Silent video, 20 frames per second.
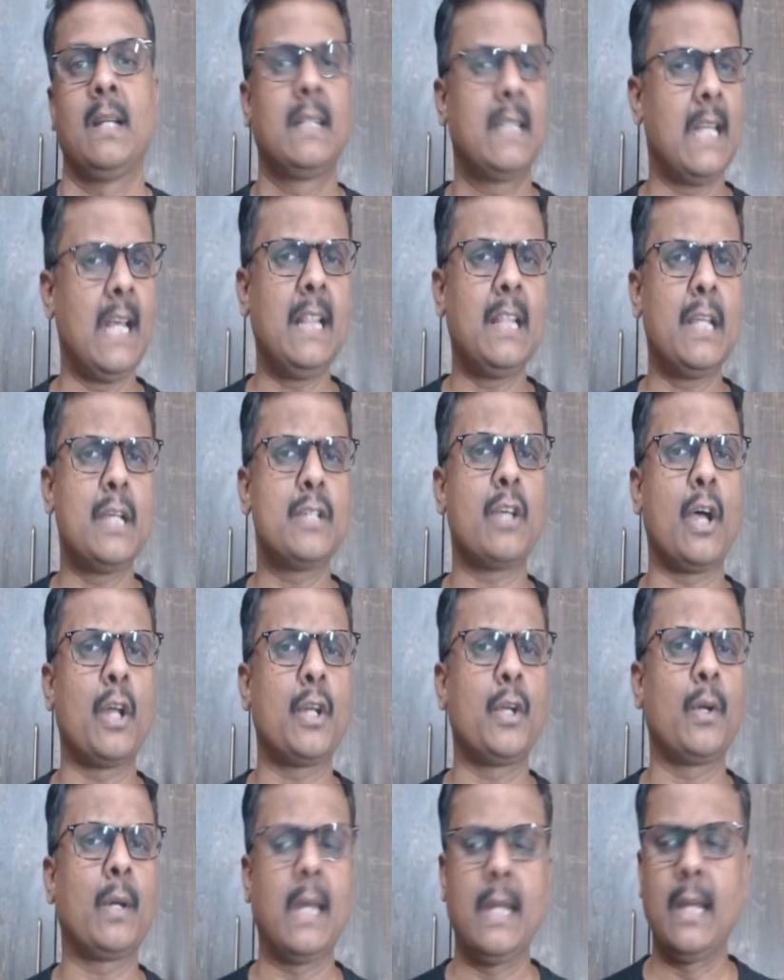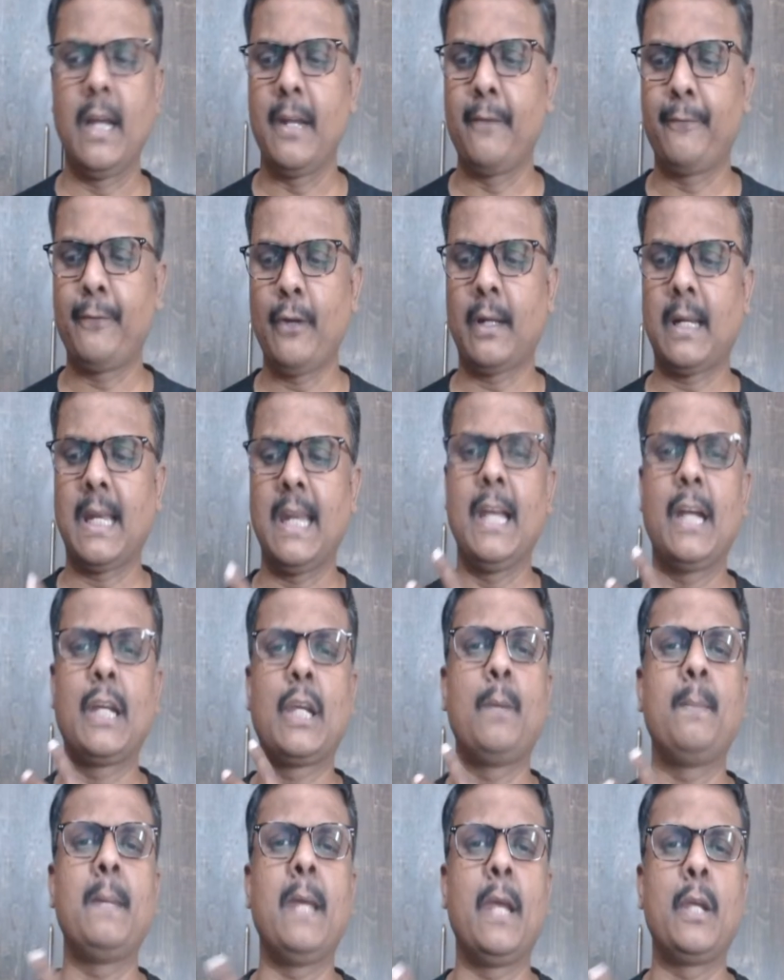Tell this, are you clear? If you're clear,
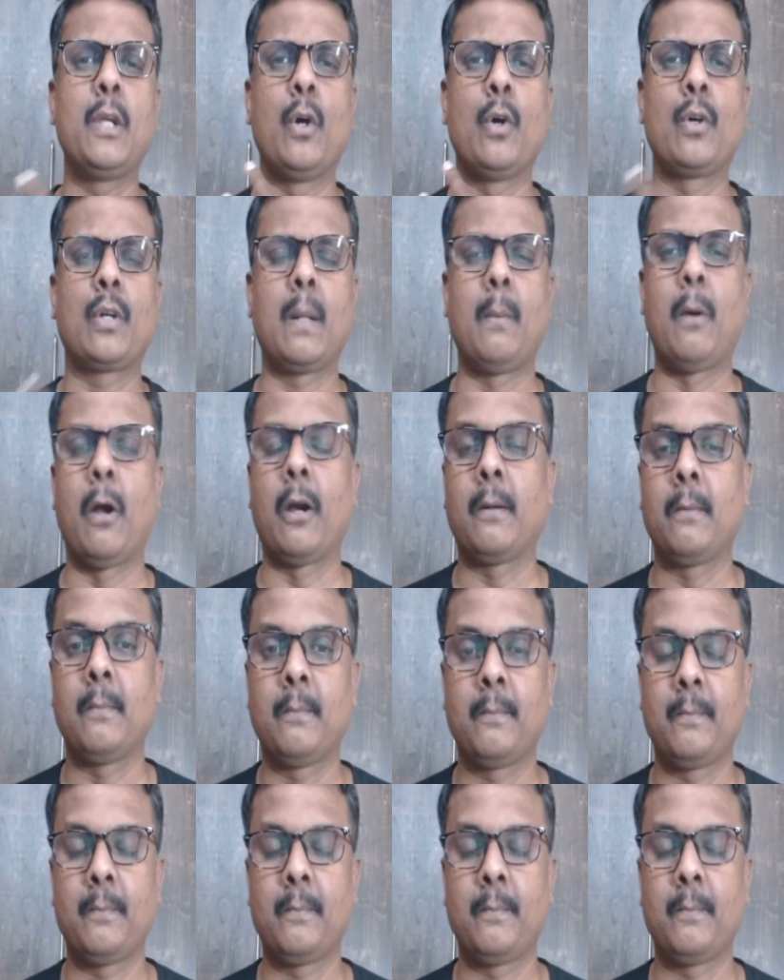give me a yo. Come on.